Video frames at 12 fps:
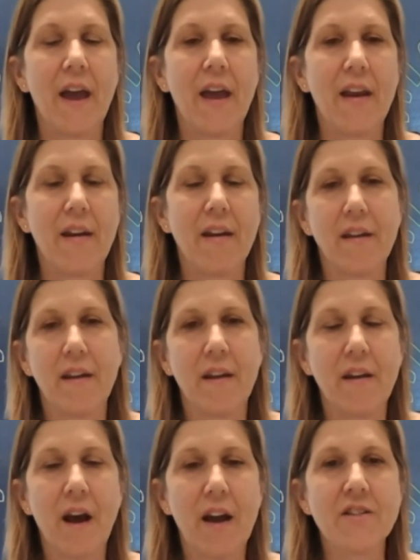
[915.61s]
an,
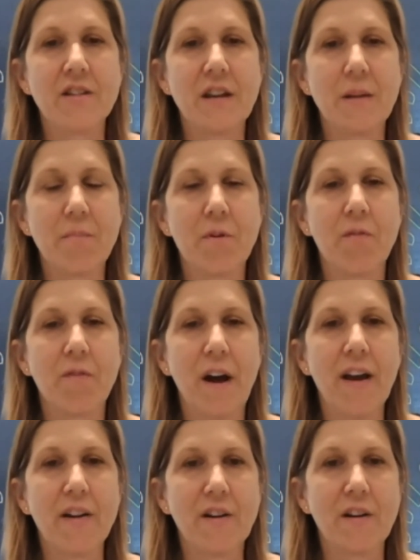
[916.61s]
an IT
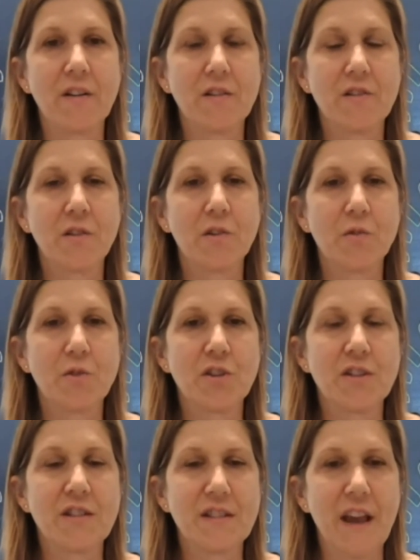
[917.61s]
provider
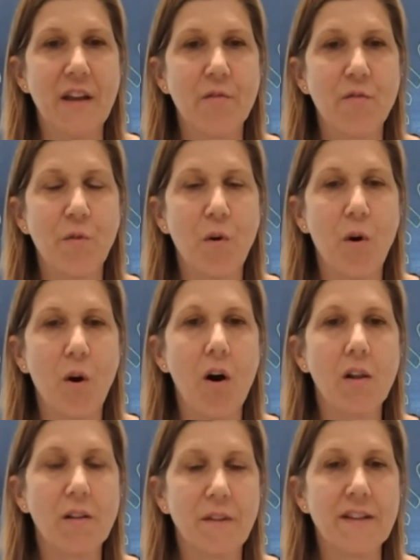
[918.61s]
solution set for
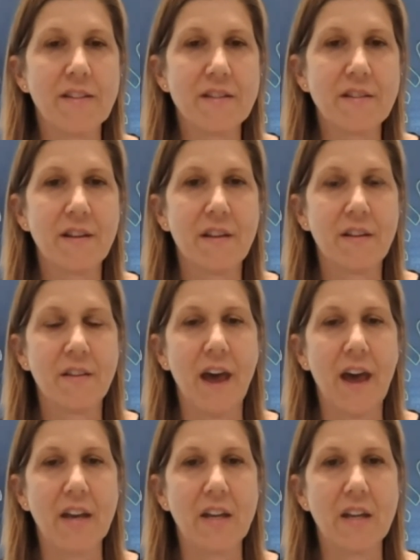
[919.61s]
all of us
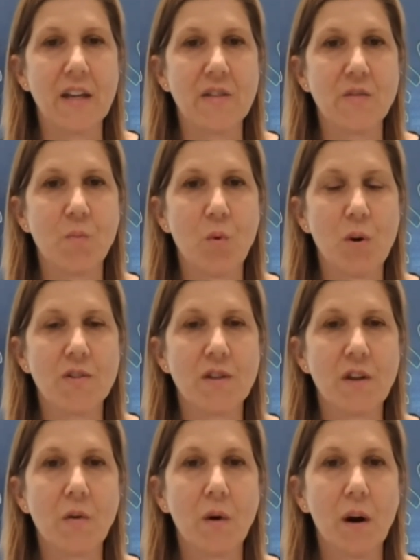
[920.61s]
that is more
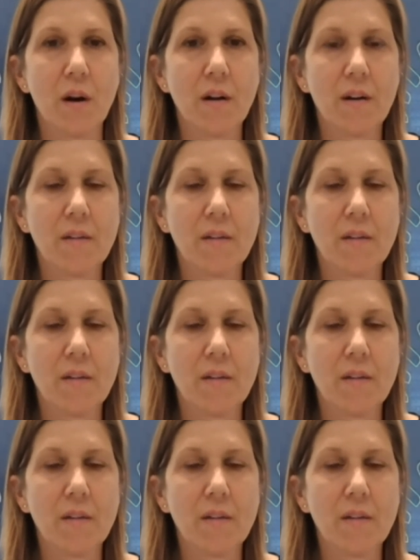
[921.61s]
secure.